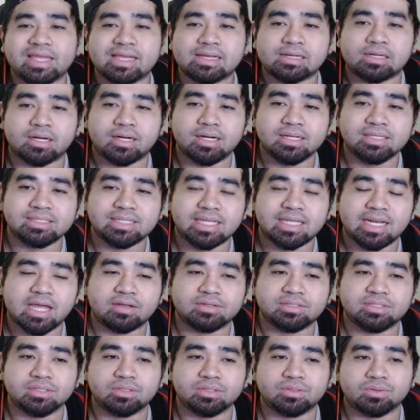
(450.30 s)
cards
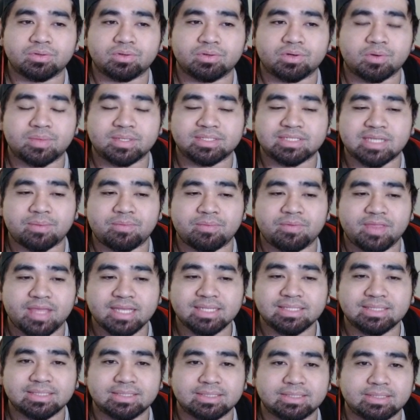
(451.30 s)
allows you to normal summon
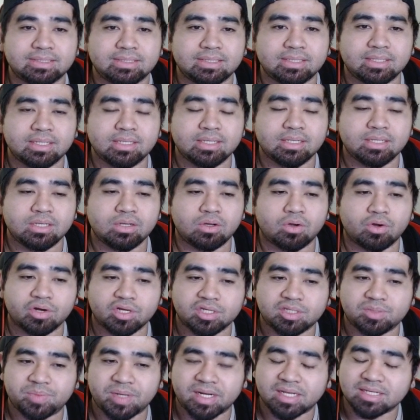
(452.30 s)
this, or
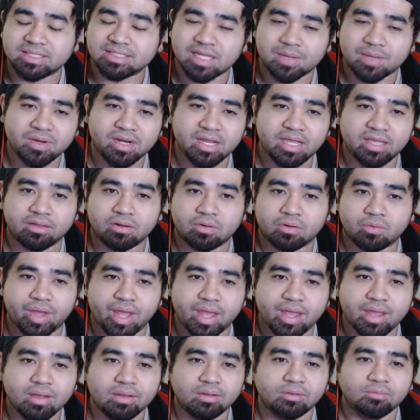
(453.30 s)
spell summon, either
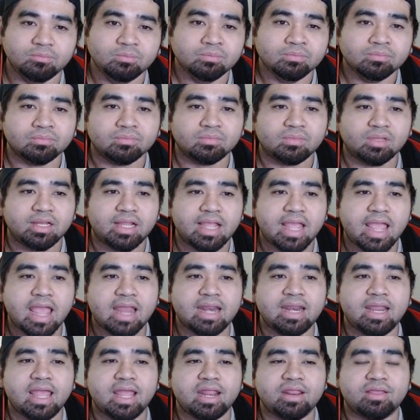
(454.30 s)
way.
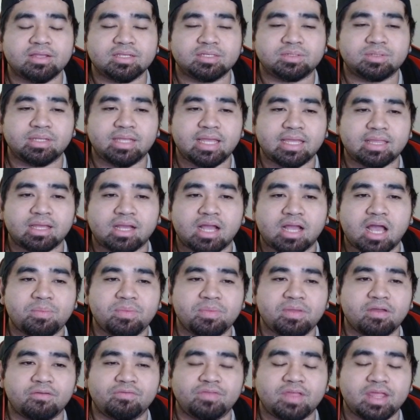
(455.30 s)
And then you can get a
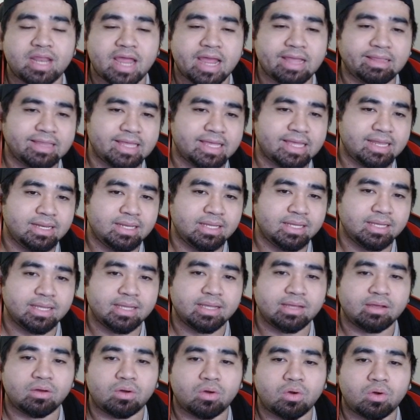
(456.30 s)
copy of the Knighted,
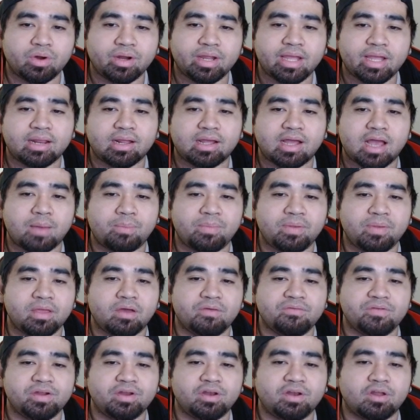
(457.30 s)
or get a copy
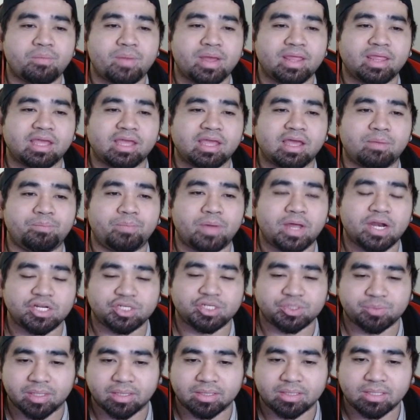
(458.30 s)
of your Domgatika
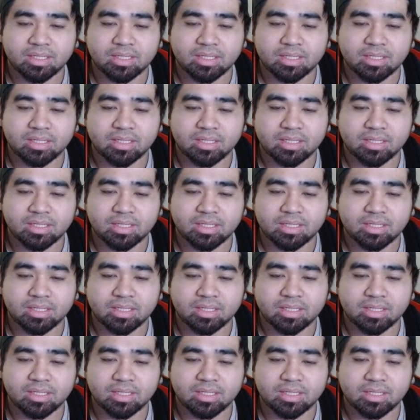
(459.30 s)
Punishment.